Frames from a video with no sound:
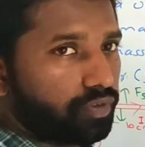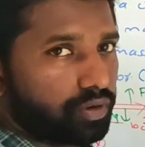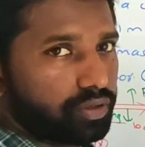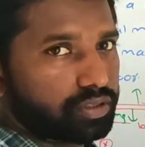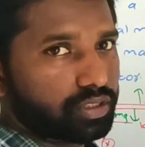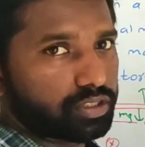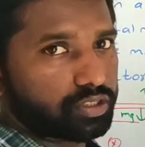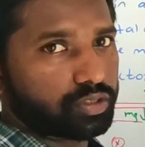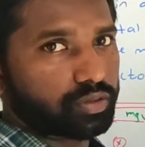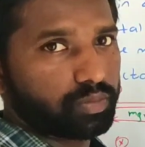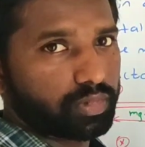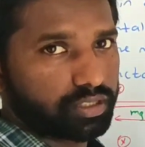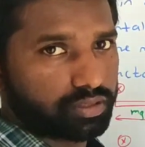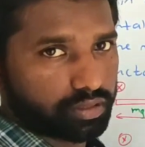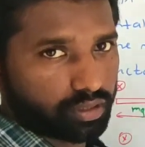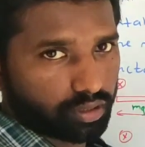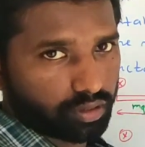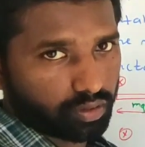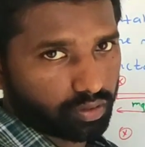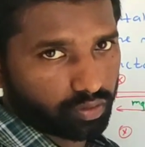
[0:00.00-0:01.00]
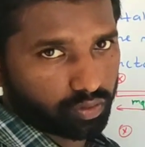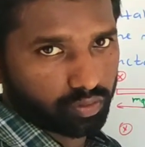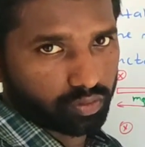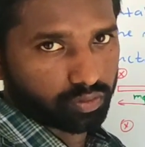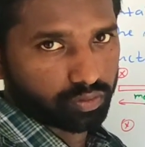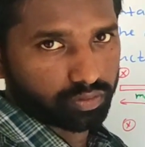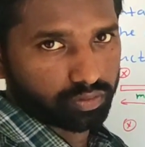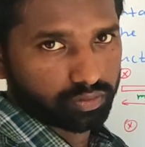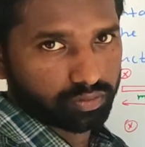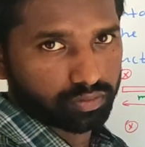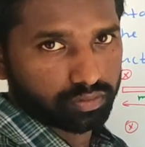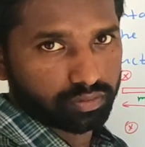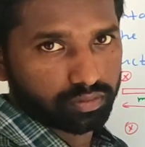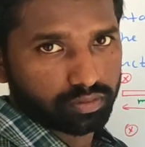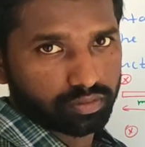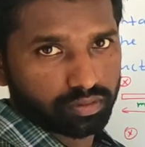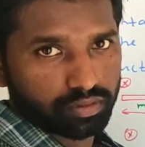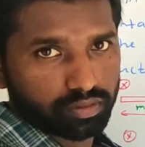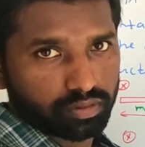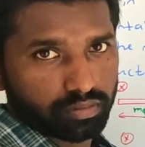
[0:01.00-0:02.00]
force is to be 0.
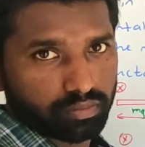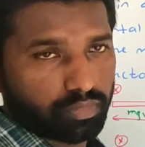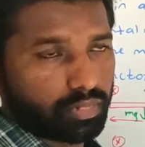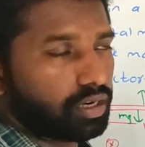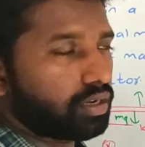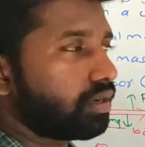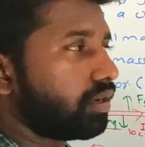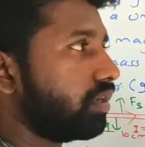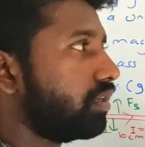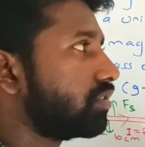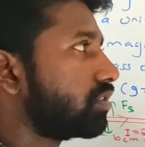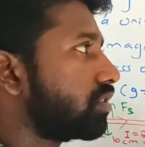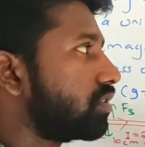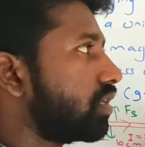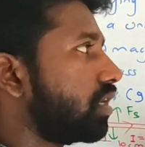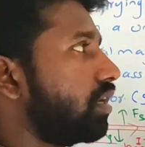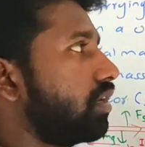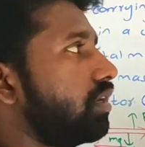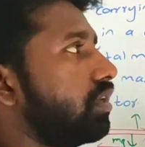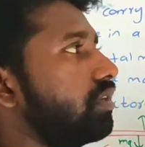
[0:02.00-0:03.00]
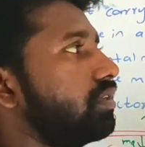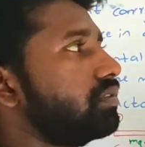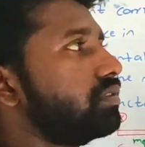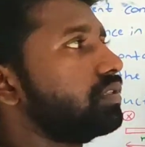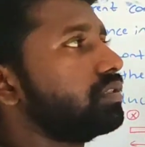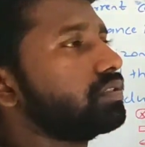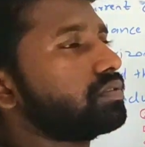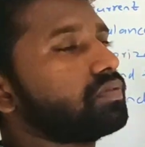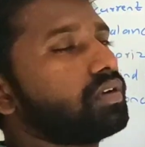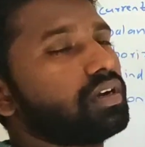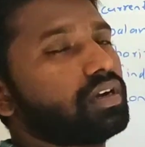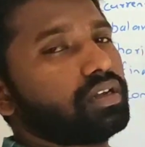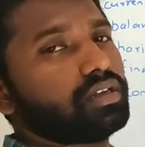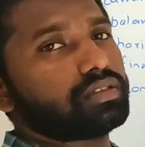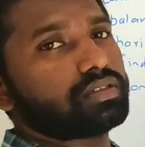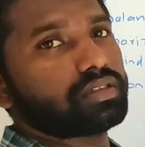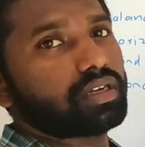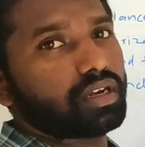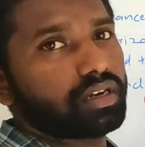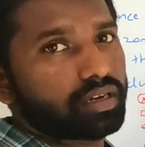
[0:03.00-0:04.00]
But its tendency is what?
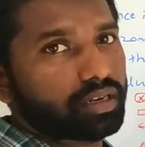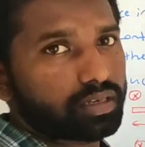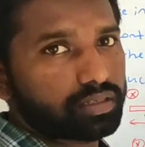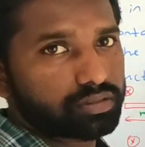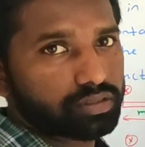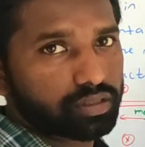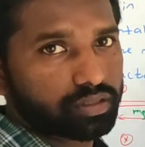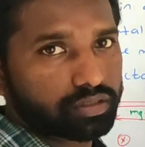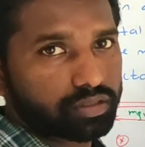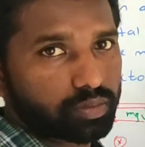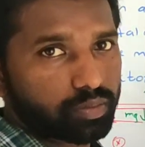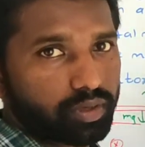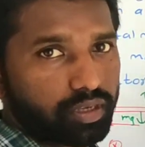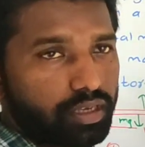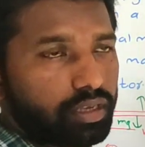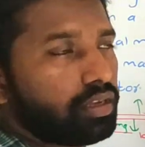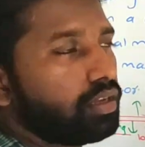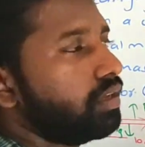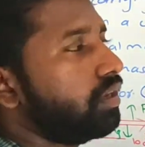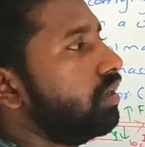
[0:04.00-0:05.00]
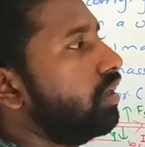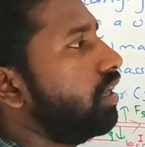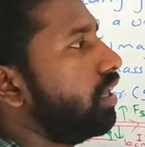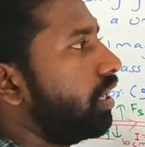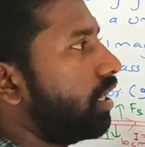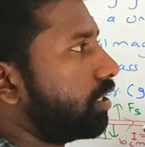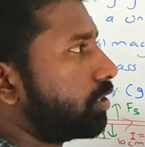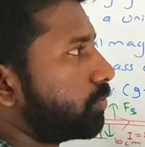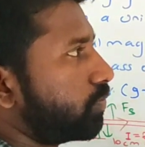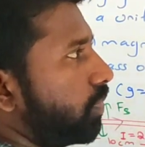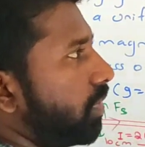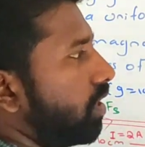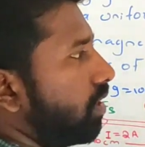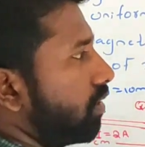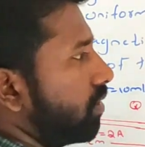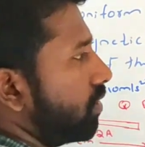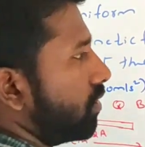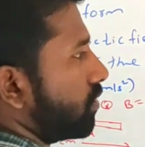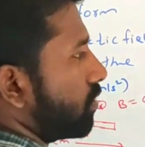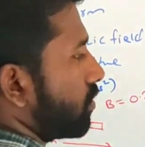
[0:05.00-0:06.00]
Its tendency is to be
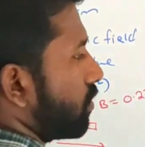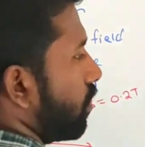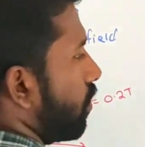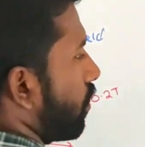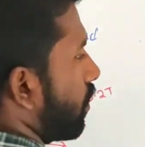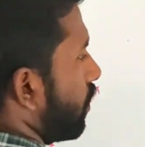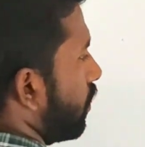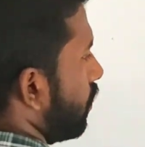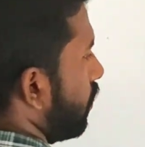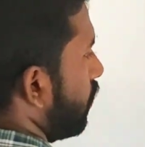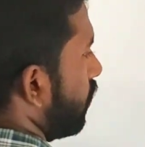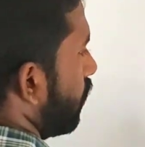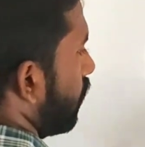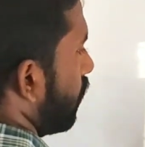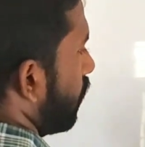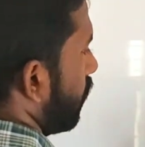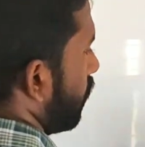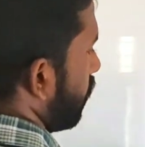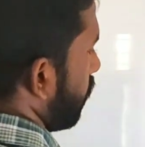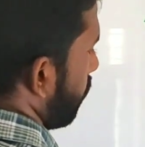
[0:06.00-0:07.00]
expanded. Okay,